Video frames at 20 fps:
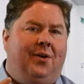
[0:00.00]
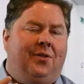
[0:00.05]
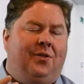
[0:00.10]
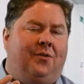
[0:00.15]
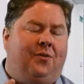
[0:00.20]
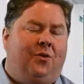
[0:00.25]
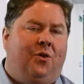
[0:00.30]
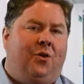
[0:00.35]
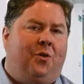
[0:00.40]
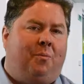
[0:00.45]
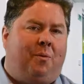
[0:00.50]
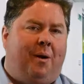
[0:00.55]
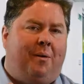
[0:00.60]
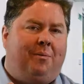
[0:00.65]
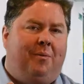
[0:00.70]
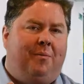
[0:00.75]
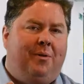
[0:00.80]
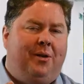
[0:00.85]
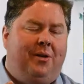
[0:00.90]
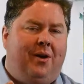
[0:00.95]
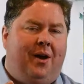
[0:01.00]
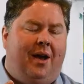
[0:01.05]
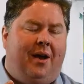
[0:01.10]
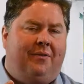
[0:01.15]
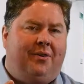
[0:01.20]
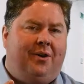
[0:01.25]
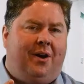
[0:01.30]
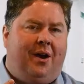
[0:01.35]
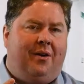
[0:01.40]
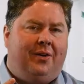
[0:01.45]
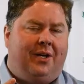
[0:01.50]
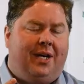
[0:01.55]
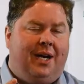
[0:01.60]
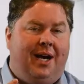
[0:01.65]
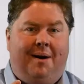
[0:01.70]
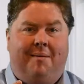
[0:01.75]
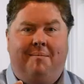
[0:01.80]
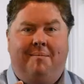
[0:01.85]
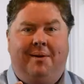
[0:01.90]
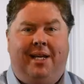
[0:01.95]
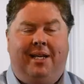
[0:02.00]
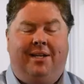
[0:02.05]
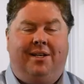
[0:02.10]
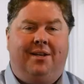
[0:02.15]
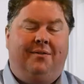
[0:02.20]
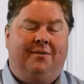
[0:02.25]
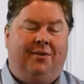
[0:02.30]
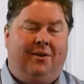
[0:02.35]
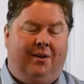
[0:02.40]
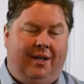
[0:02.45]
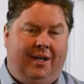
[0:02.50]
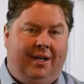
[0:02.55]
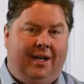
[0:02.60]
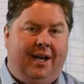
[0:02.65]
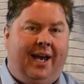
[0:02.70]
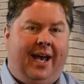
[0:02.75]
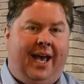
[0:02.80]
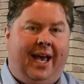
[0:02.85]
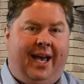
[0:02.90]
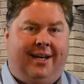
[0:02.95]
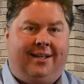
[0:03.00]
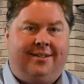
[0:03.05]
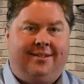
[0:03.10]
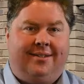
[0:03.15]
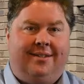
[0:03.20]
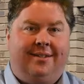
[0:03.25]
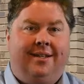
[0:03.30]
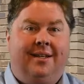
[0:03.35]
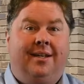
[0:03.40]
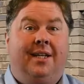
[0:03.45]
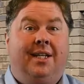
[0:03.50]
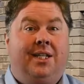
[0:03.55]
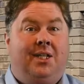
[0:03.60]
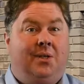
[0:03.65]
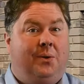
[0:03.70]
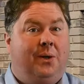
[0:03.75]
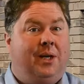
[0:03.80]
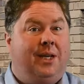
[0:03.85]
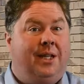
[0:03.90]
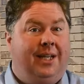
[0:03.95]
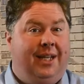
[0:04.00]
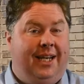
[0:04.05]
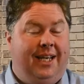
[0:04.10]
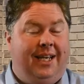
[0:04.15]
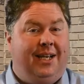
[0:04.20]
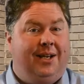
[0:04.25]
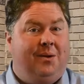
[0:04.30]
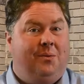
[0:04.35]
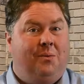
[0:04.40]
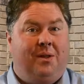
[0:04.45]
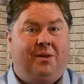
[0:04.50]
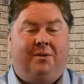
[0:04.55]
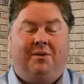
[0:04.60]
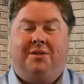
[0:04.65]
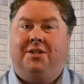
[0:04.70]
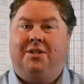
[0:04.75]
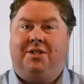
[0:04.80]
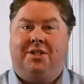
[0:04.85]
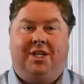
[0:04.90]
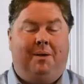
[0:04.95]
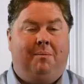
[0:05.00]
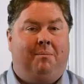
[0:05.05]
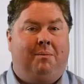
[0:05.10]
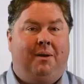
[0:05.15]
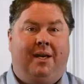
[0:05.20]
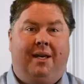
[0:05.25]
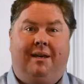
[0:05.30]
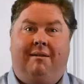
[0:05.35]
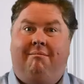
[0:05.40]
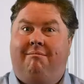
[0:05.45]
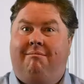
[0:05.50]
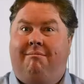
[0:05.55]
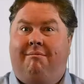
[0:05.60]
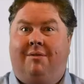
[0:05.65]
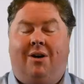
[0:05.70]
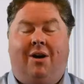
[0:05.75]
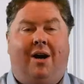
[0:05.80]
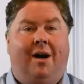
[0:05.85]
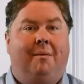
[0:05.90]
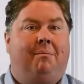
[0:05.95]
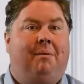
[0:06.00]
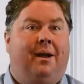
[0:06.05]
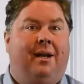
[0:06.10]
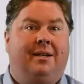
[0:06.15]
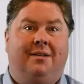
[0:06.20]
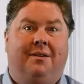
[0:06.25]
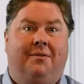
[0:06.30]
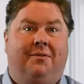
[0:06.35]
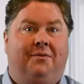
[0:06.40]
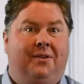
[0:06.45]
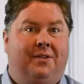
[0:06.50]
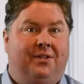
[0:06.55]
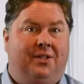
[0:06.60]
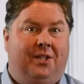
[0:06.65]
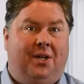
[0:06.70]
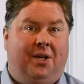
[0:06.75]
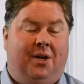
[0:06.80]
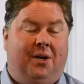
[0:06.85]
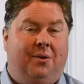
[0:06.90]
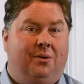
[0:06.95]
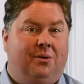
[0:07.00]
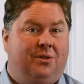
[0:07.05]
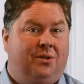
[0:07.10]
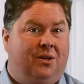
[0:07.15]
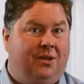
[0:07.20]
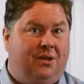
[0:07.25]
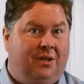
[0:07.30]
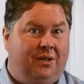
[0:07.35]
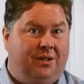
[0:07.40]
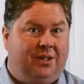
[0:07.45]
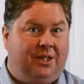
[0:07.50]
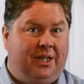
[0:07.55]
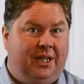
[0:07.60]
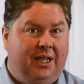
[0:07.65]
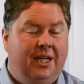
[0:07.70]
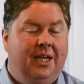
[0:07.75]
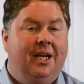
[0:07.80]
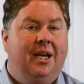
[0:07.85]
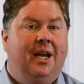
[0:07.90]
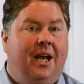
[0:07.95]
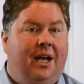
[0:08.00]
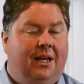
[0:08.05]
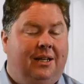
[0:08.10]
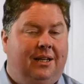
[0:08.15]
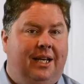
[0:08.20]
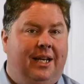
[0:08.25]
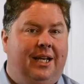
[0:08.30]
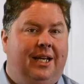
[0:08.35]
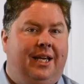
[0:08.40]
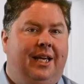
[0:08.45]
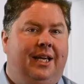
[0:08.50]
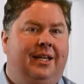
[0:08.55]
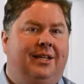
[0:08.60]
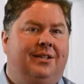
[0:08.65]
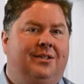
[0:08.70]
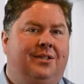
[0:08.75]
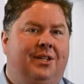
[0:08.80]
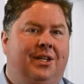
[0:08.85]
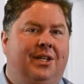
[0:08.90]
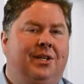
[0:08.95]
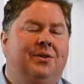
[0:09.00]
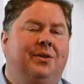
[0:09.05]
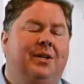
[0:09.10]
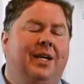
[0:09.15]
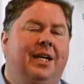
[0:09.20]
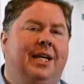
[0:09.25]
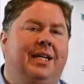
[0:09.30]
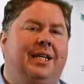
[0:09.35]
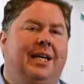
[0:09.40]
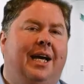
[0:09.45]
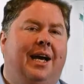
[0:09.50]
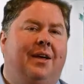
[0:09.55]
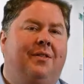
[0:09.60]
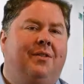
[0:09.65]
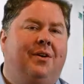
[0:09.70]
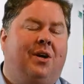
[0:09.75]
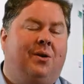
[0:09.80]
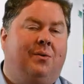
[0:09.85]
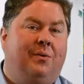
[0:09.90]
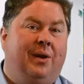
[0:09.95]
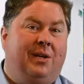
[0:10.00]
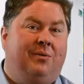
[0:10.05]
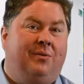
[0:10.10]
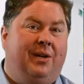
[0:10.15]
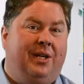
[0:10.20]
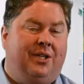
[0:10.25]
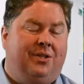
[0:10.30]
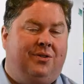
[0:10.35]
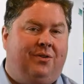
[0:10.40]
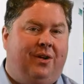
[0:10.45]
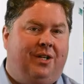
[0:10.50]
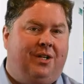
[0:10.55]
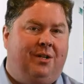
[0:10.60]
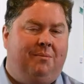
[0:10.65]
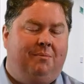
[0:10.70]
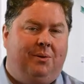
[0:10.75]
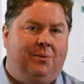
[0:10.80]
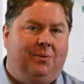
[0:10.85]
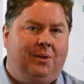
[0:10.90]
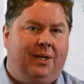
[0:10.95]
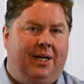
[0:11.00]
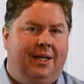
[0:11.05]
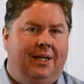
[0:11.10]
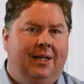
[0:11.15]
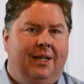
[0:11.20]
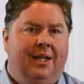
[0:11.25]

The fourth problem that you have to overcome in converting a house to a clinic, whether it's a GP, chiropractor, physio, or psychology clinic, is that you need the correct registration builder.